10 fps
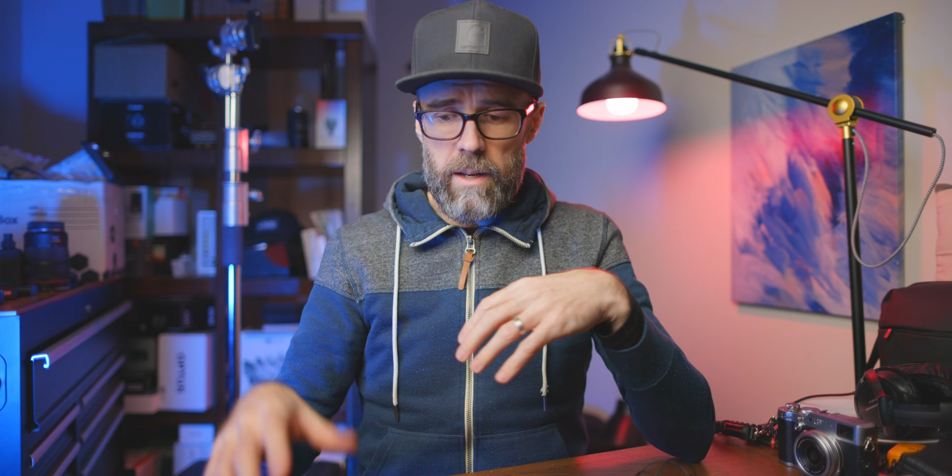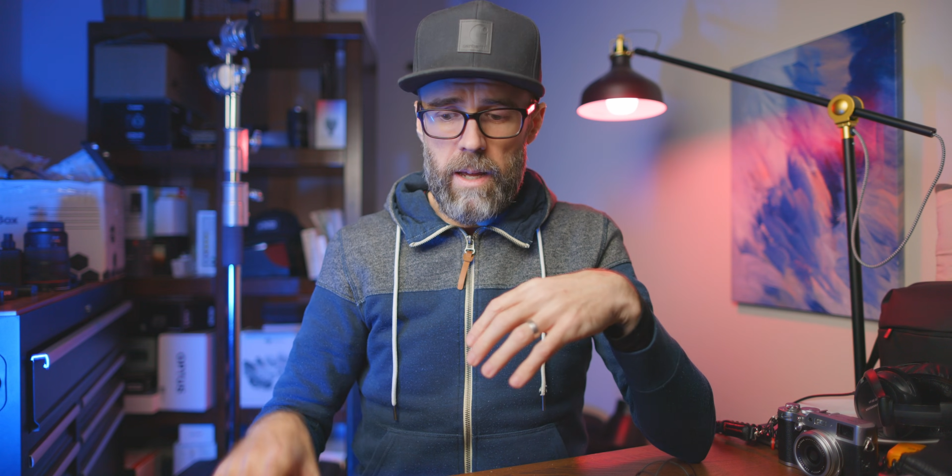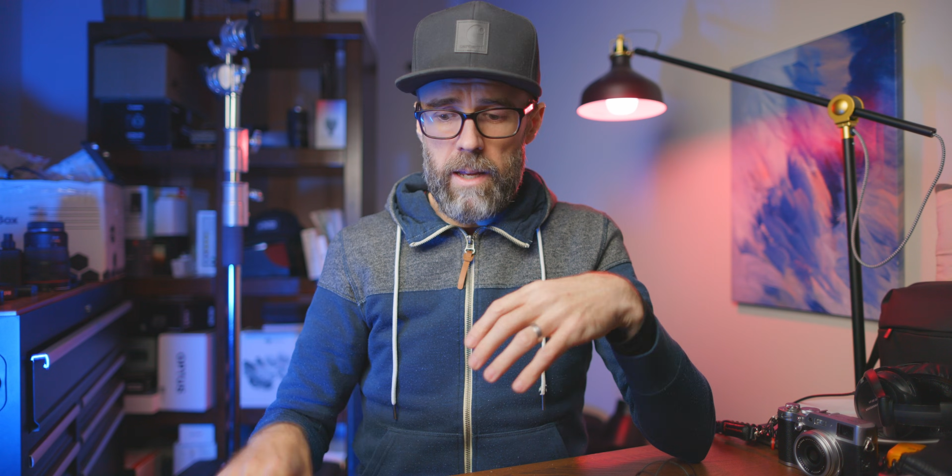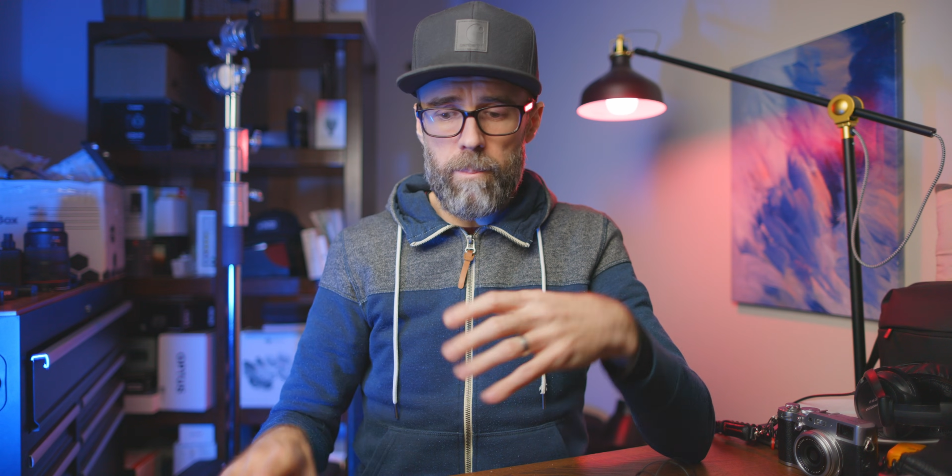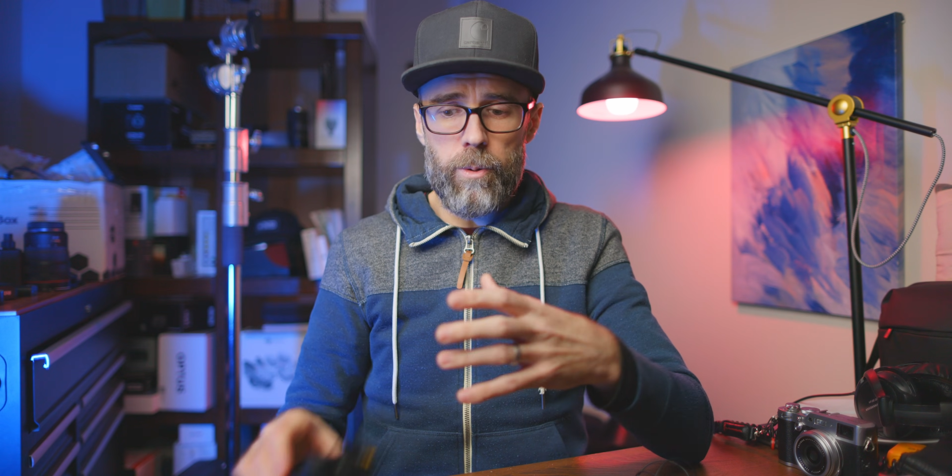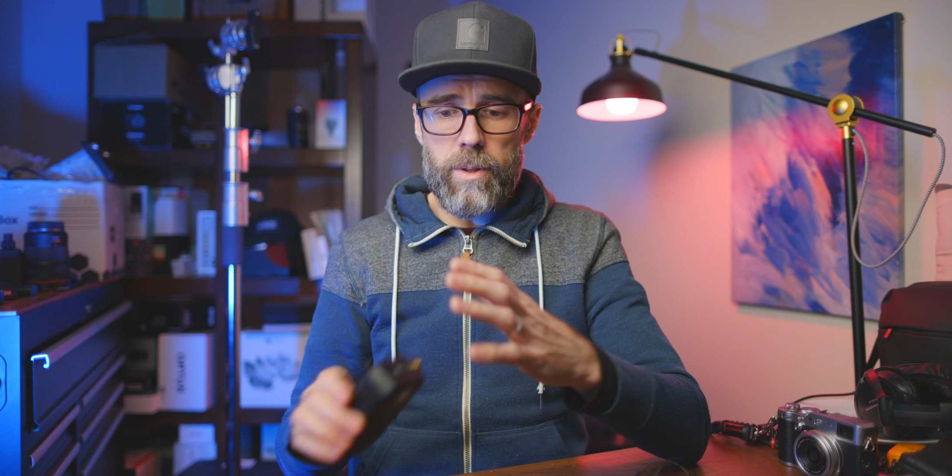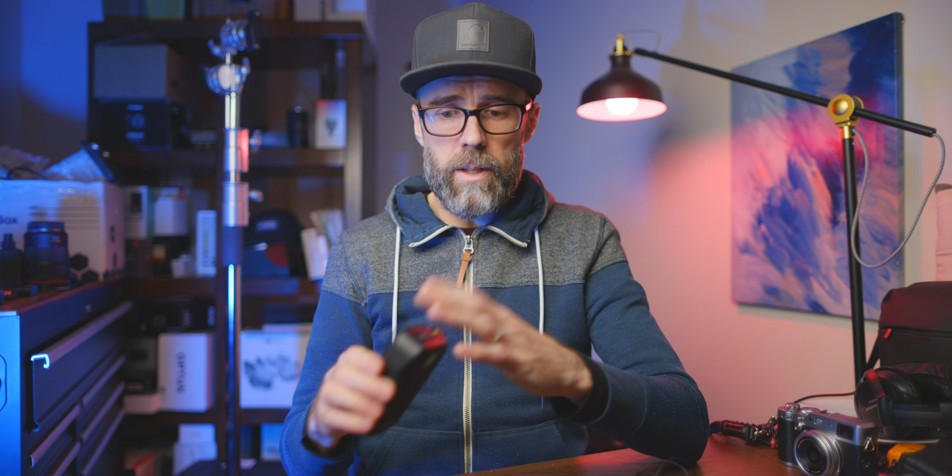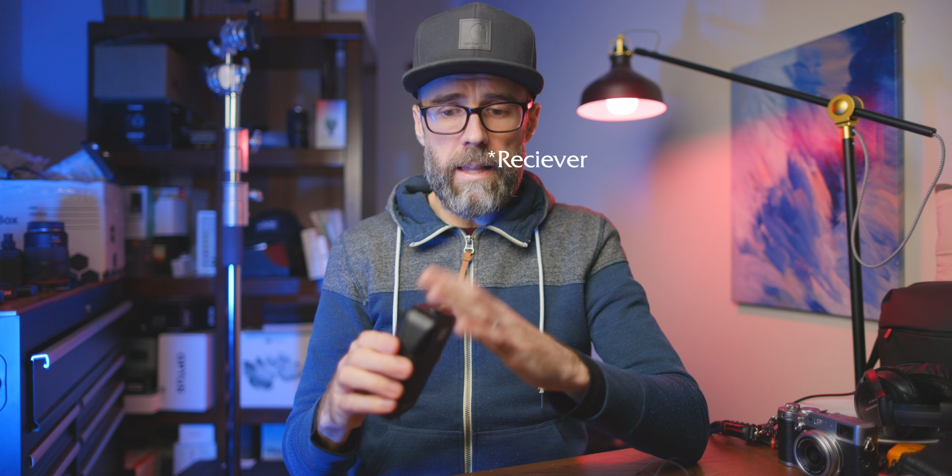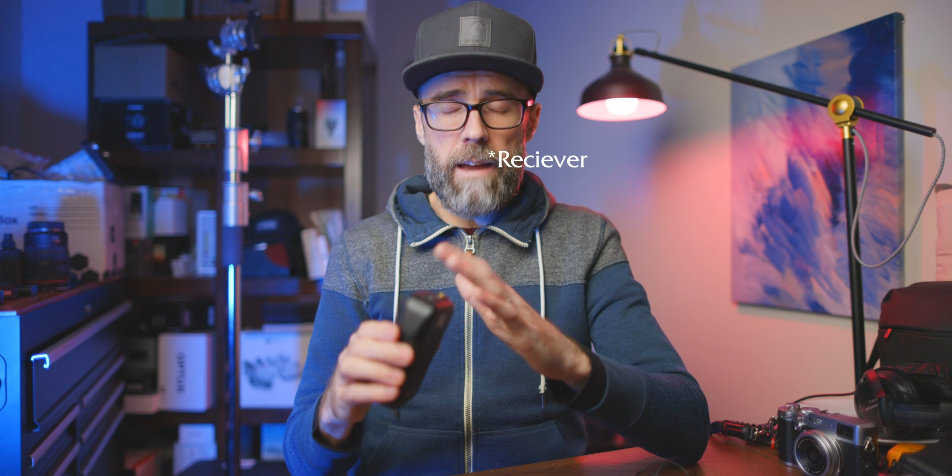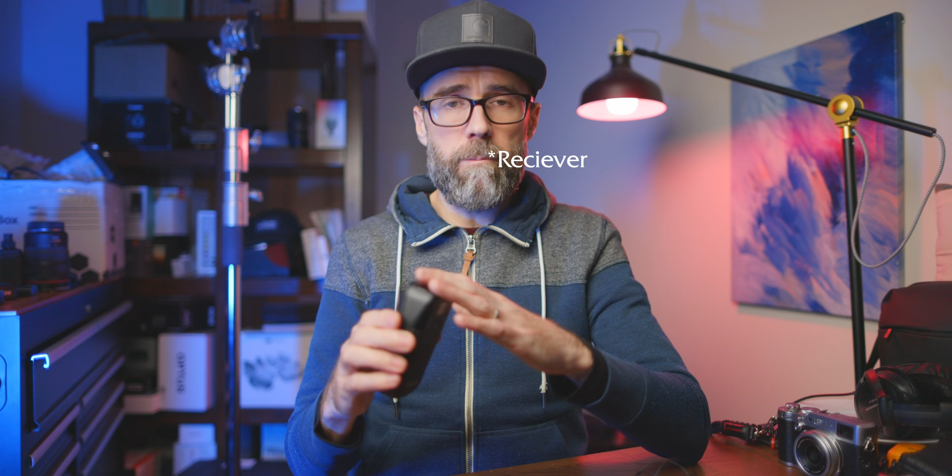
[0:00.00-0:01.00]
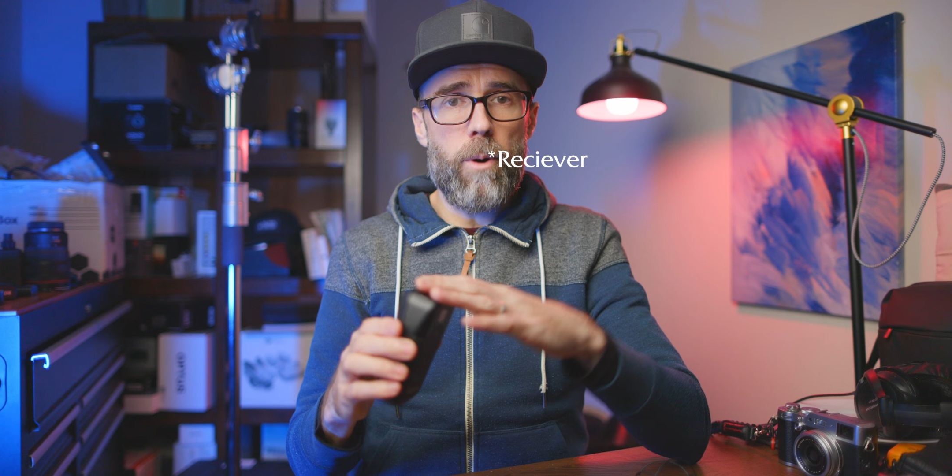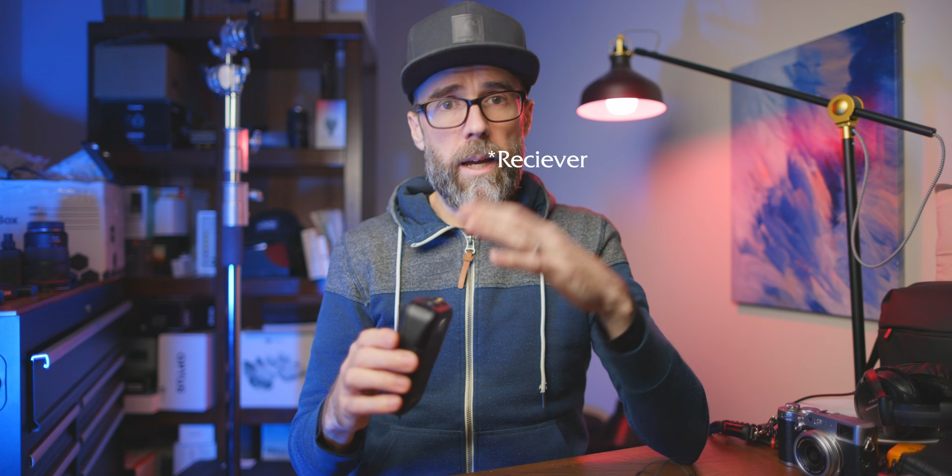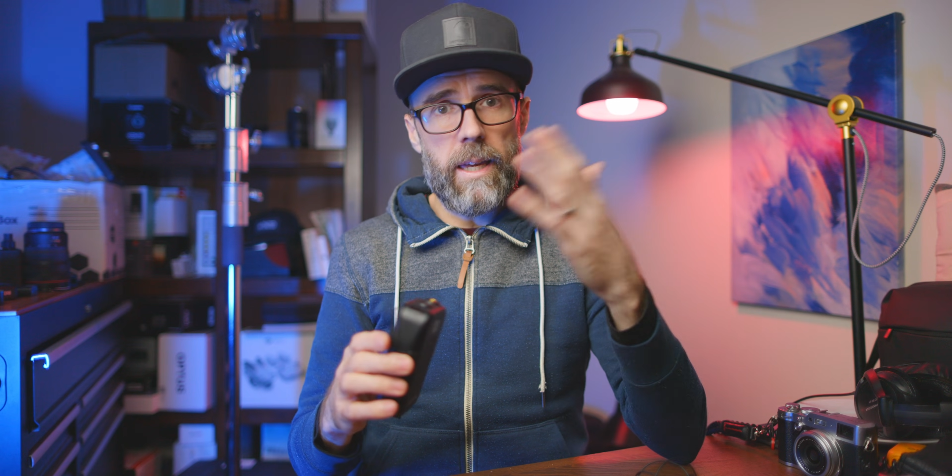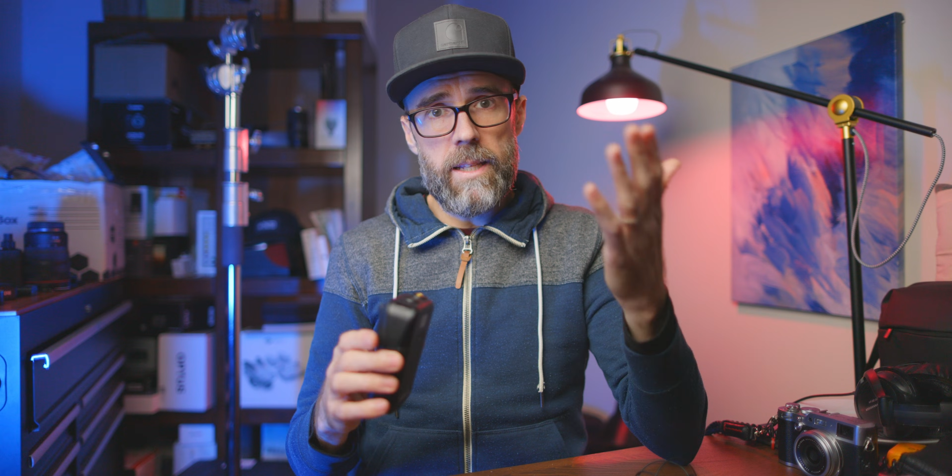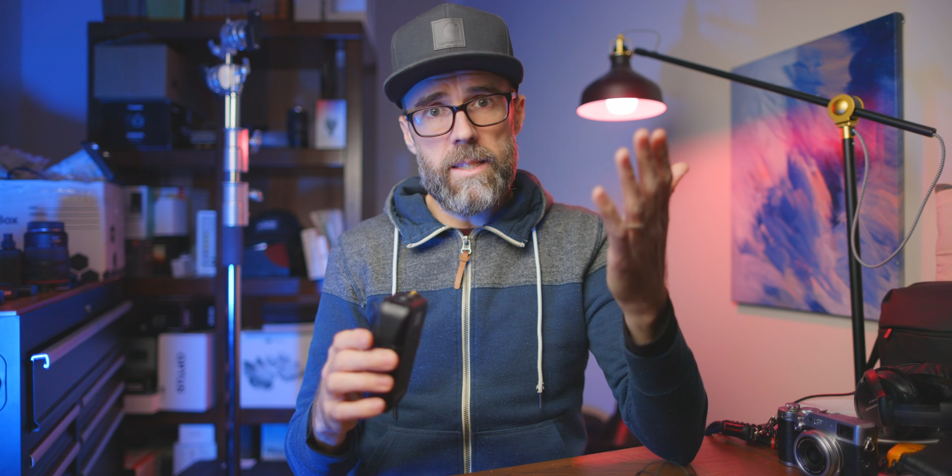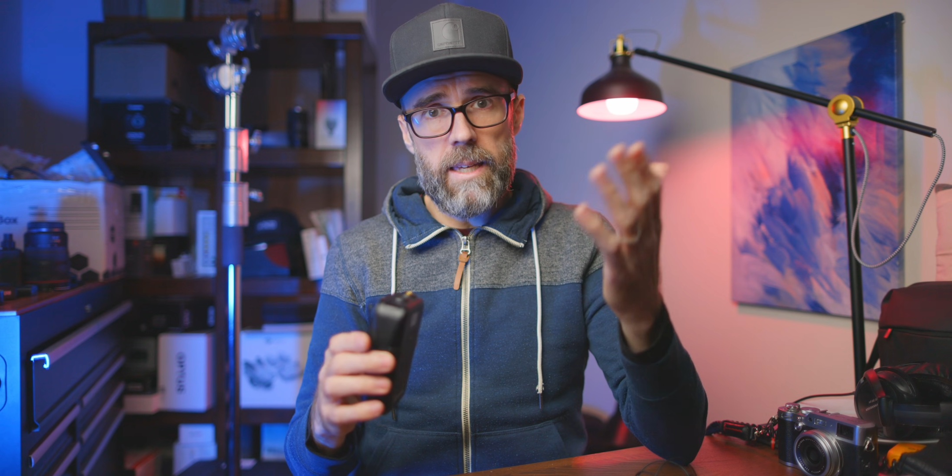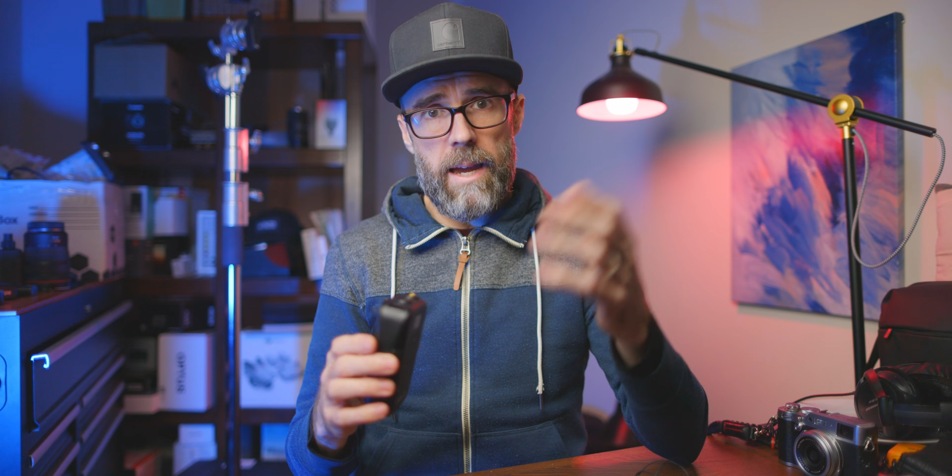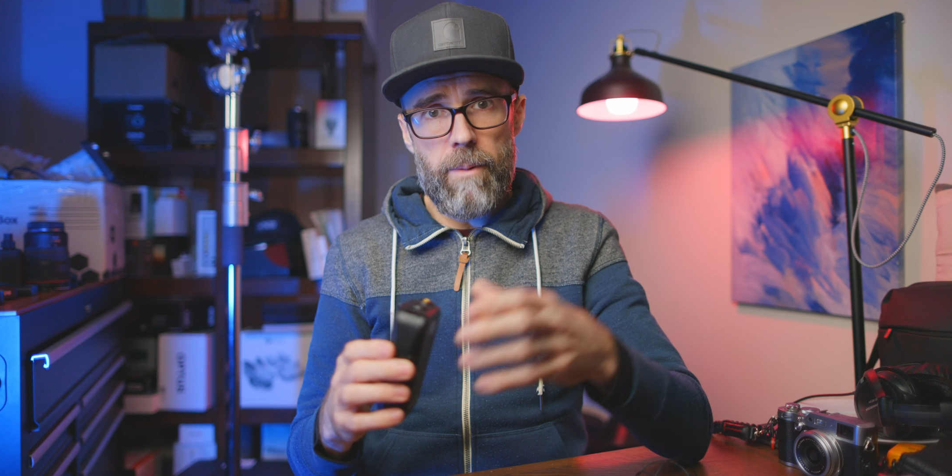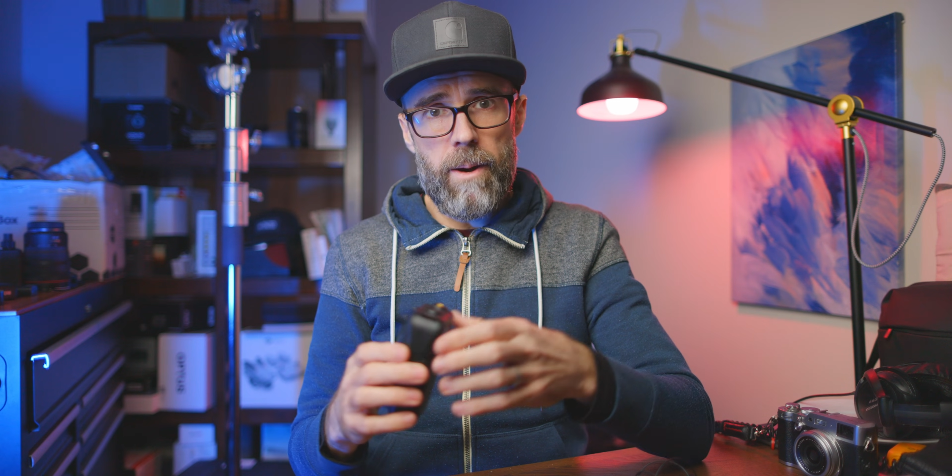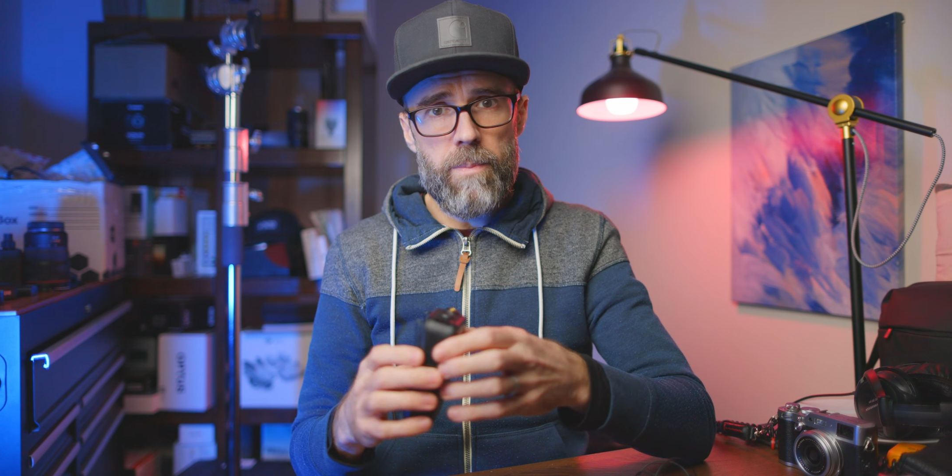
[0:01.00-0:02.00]
and I put the lav mic into
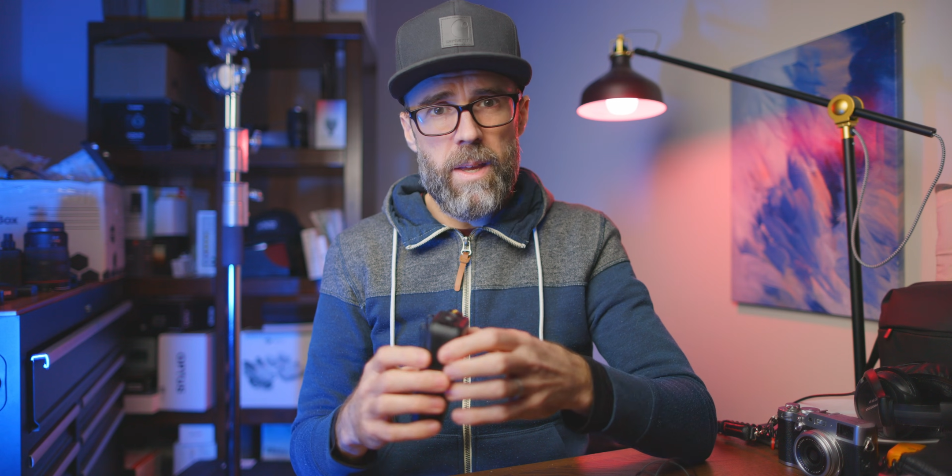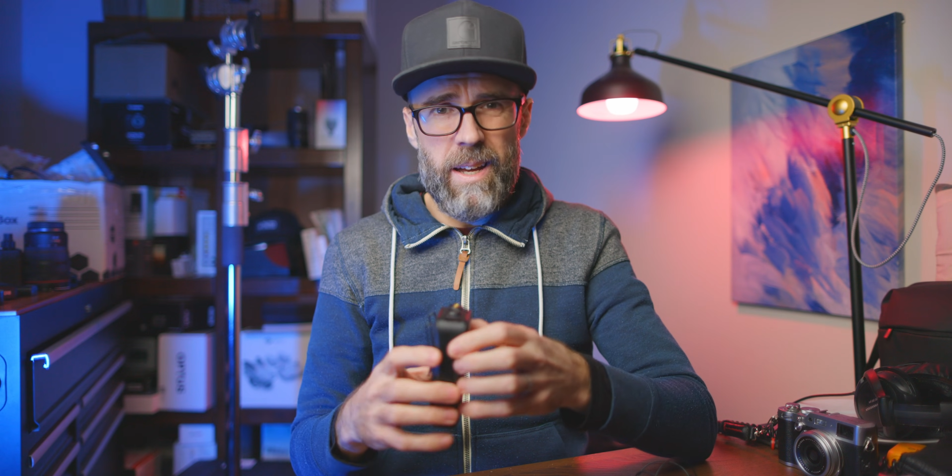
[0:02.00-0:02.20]
camera,